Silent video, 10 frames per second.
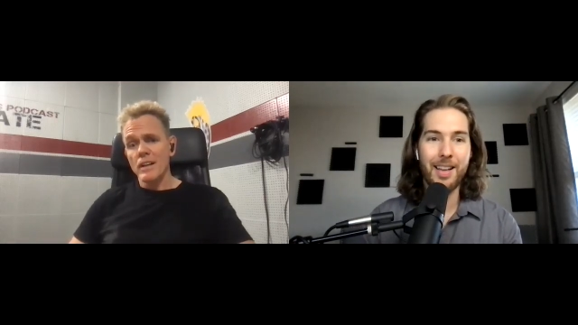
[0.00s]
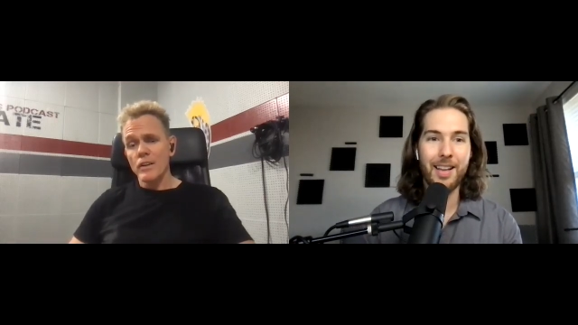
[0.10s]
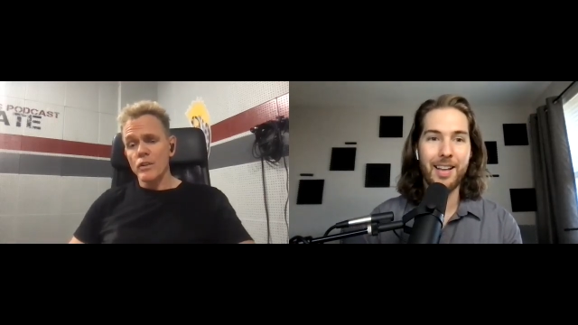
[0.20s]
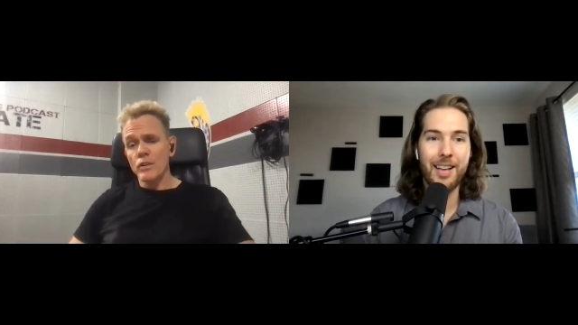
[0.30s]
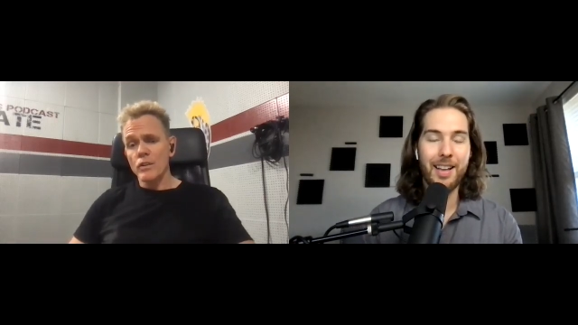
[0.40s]

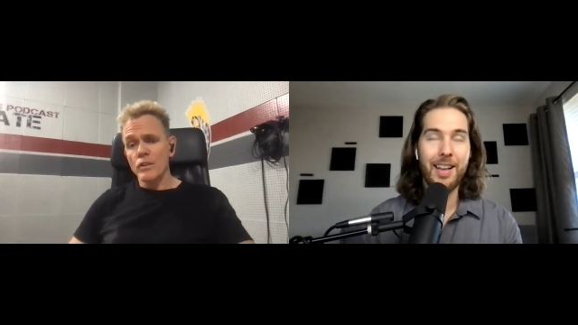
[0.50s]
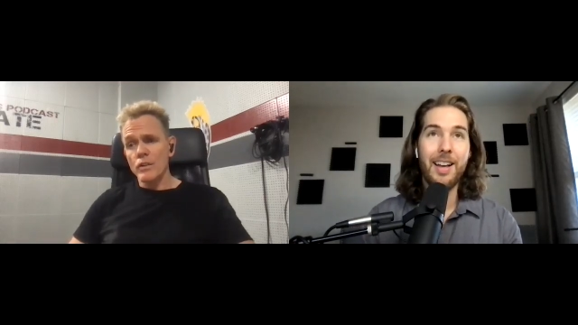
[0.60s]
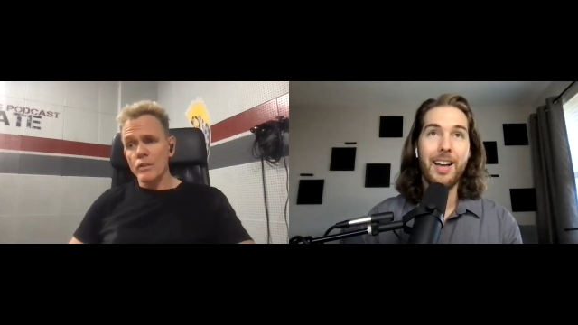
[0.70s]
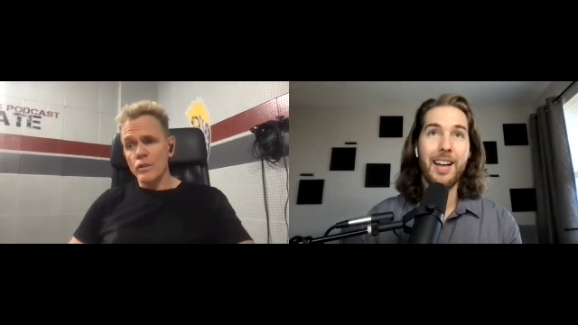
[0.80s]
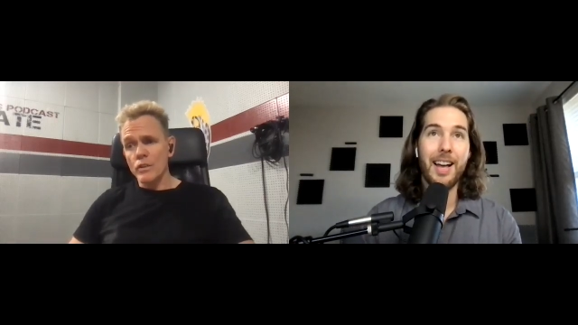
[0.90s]
Speaker 1: Your,
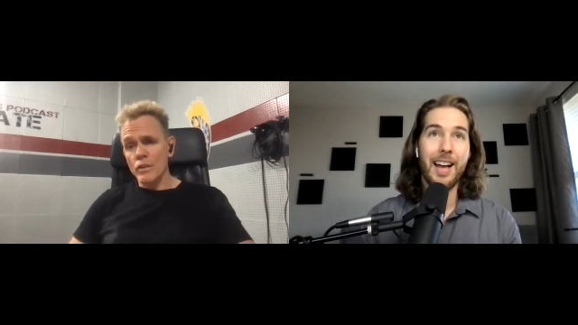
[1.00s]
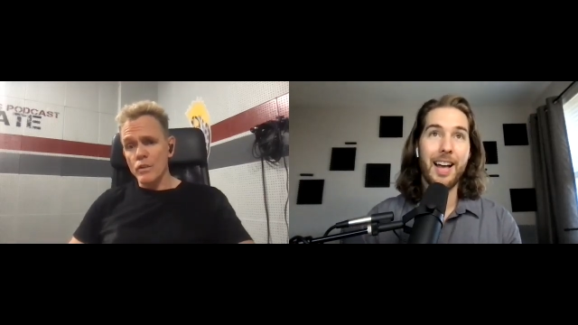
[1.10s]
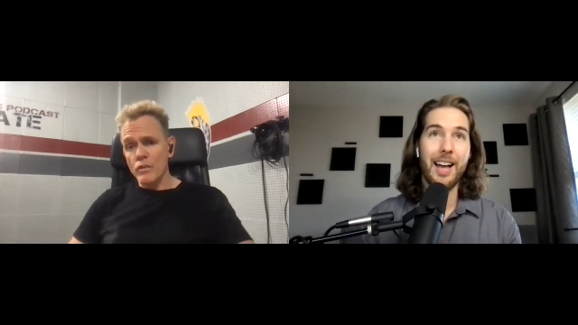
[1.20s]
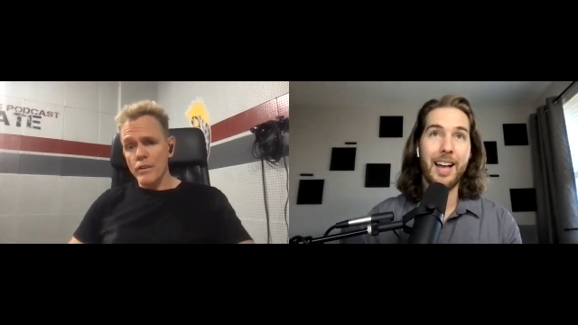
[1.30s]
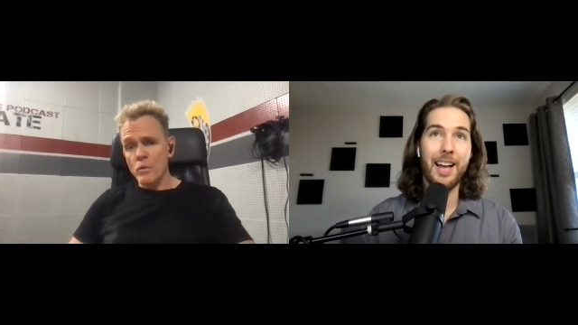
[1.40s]
your, your
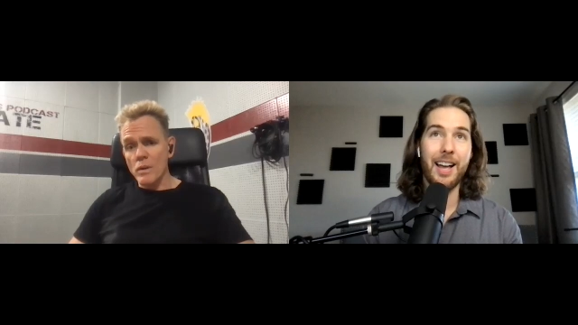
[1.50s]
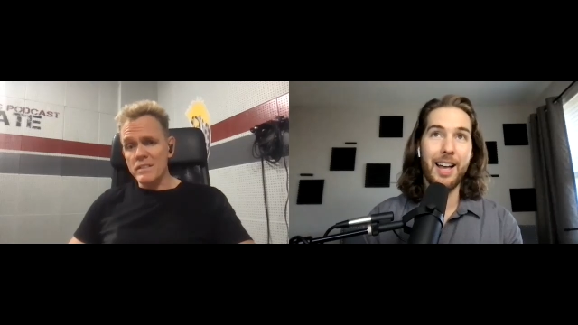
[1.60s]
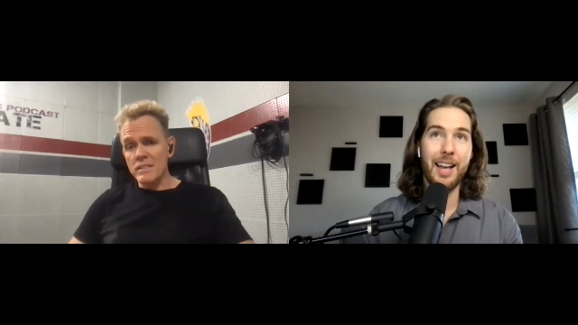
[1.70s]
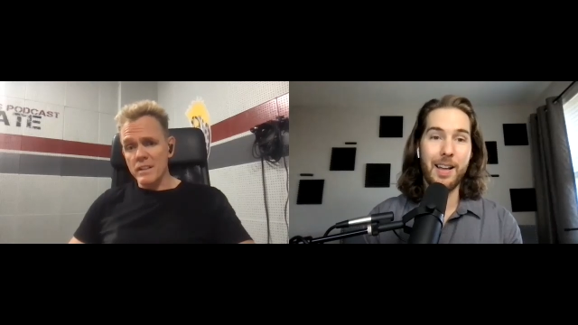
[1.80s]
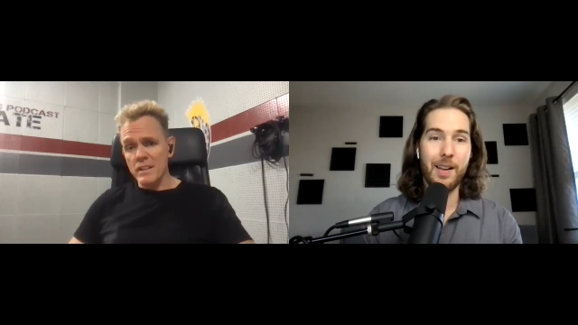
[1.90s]
girlfriend wants
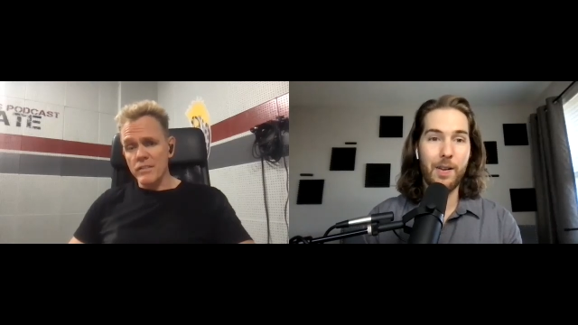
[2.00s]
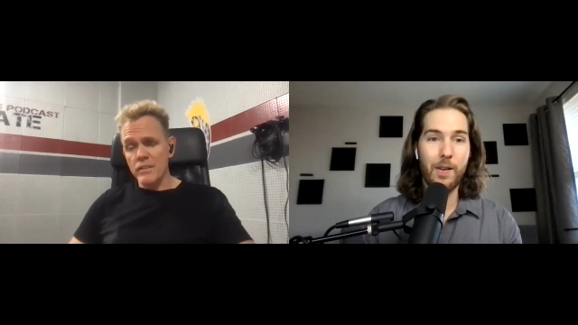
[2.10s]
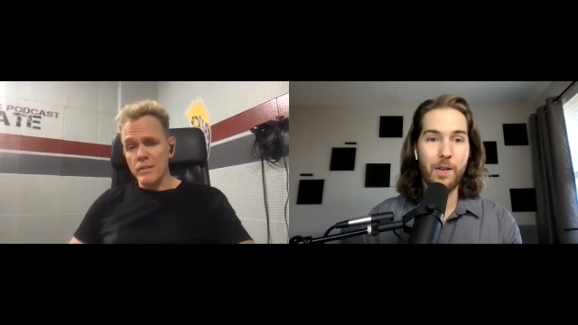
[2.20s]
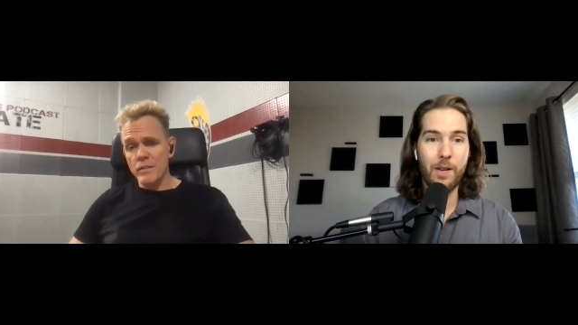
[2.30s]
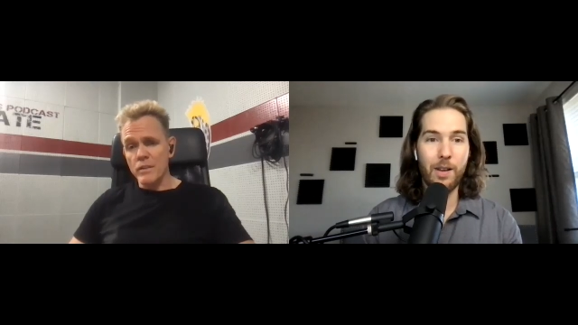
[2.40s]
to kiss
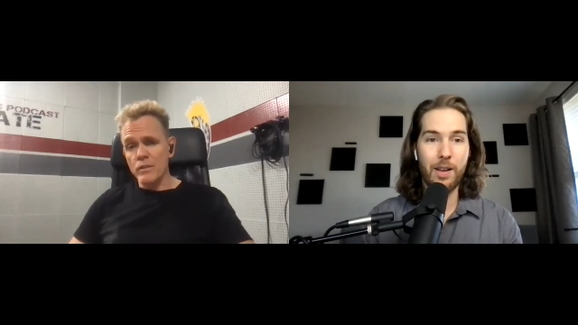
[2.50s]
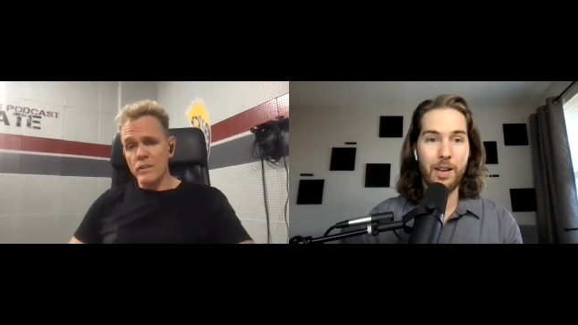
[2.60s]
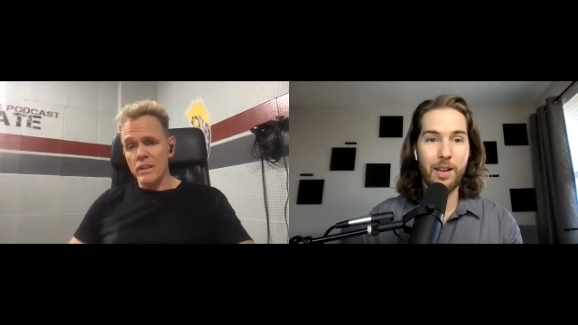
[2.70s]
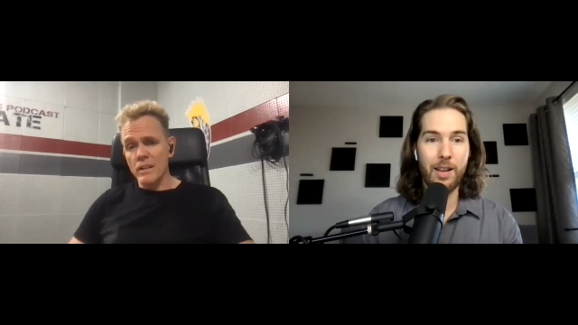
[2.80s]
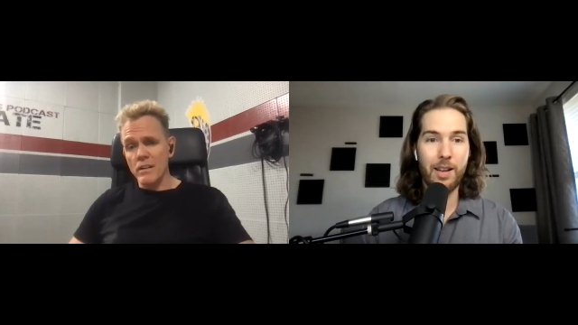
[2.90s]
you, and you
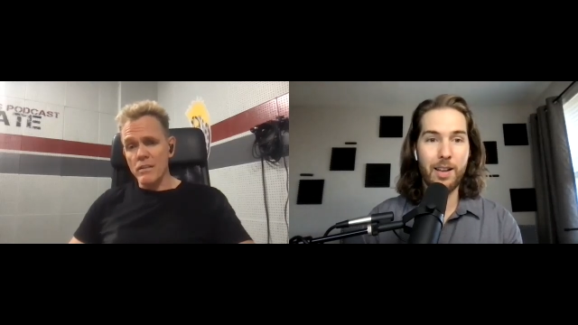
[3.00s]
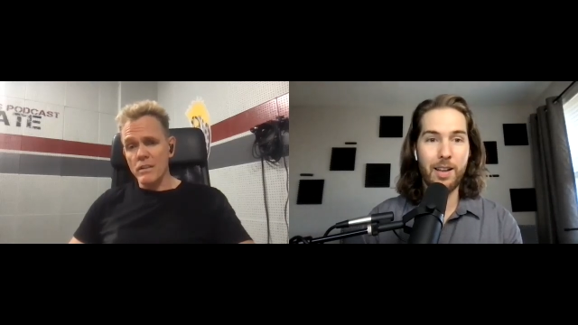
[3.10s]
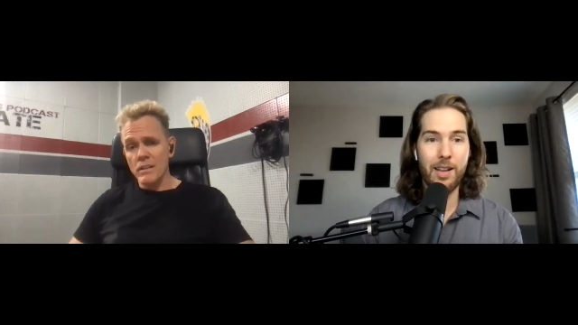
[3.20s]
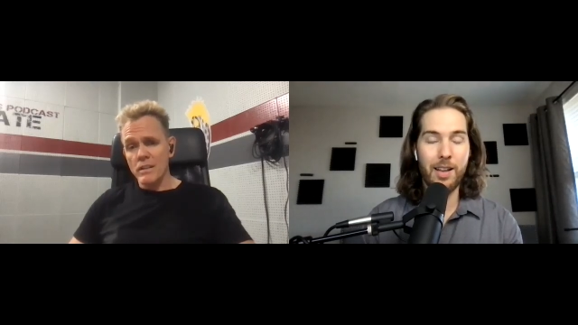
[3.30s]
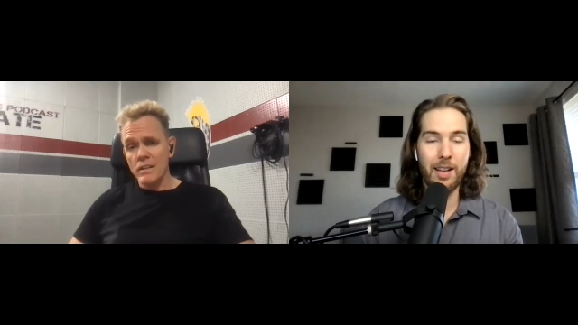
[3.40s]
say no.
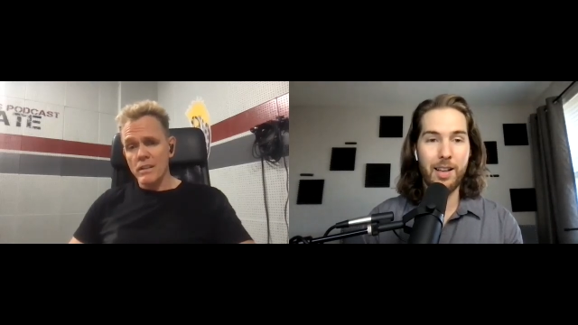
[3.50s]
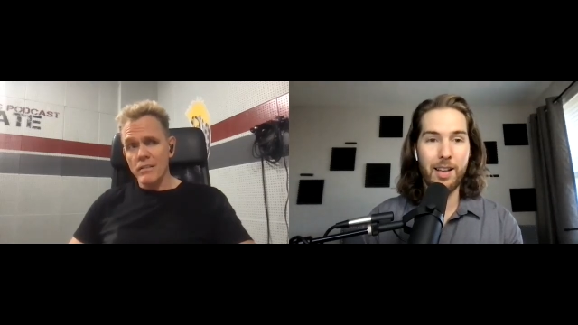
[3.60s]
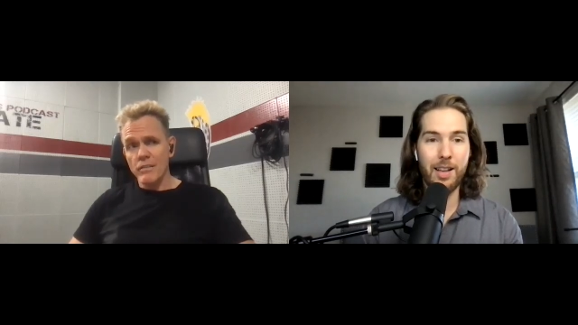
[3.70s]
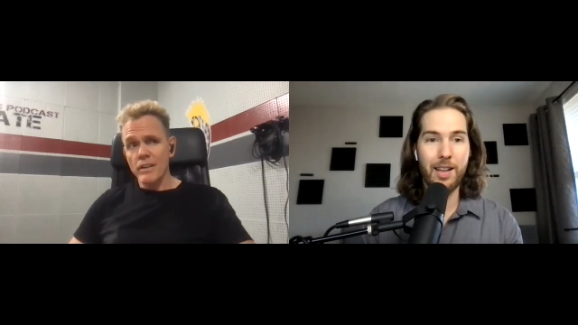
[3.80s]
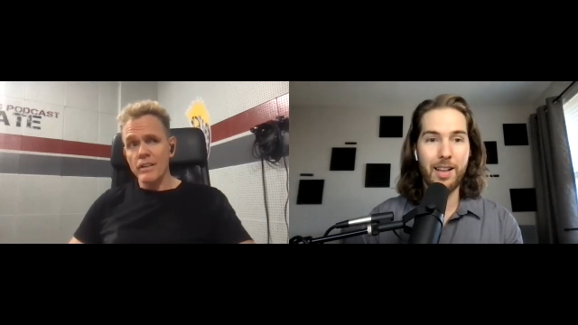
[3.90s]
The
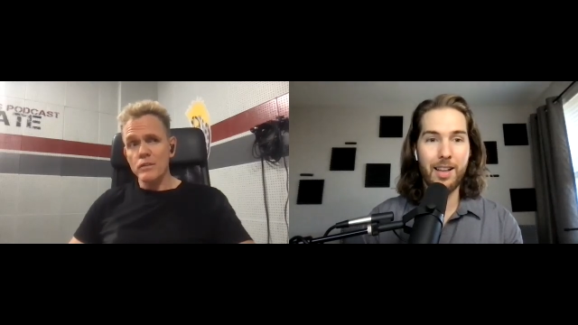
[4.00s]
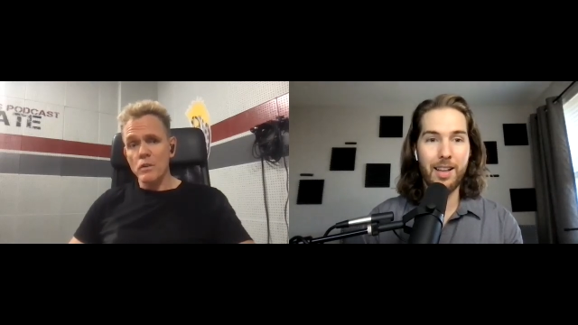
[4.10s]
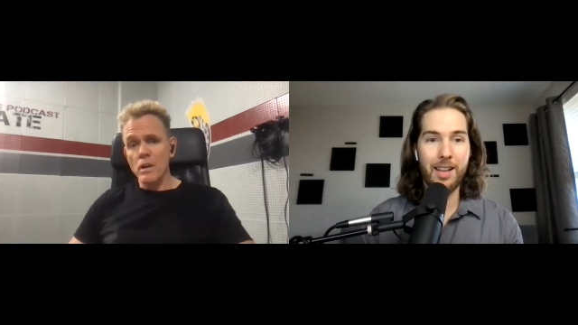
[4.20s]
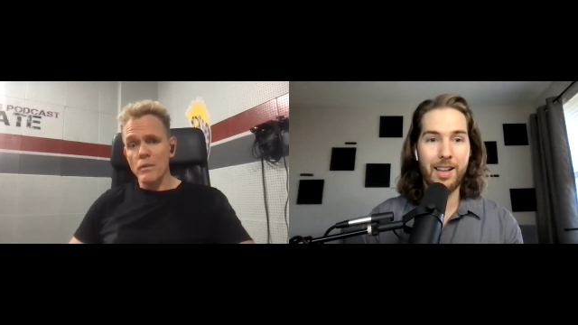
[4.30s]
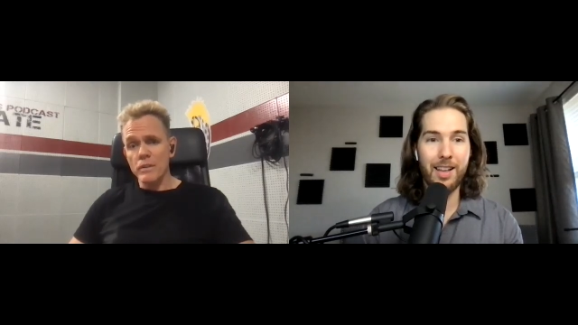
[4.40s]
fuck is
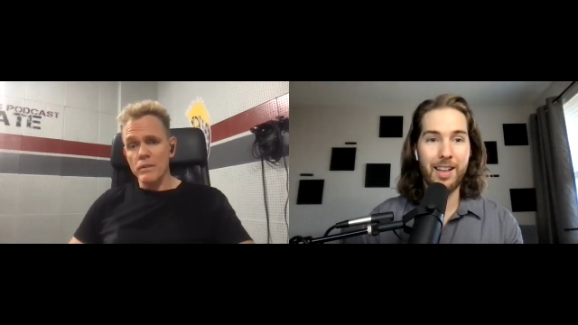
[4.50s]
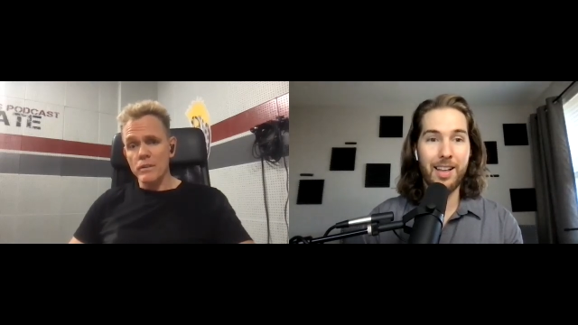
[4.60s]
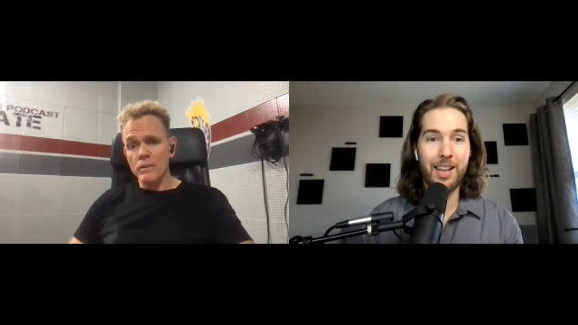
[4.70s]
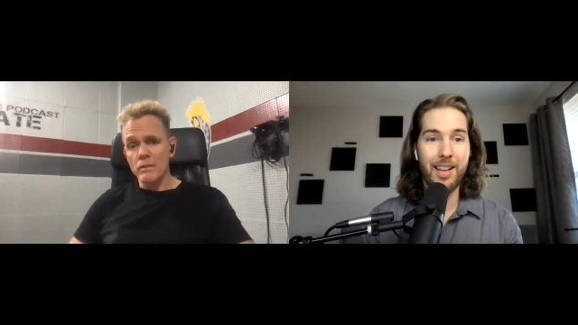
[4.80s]
wrong with you, dude?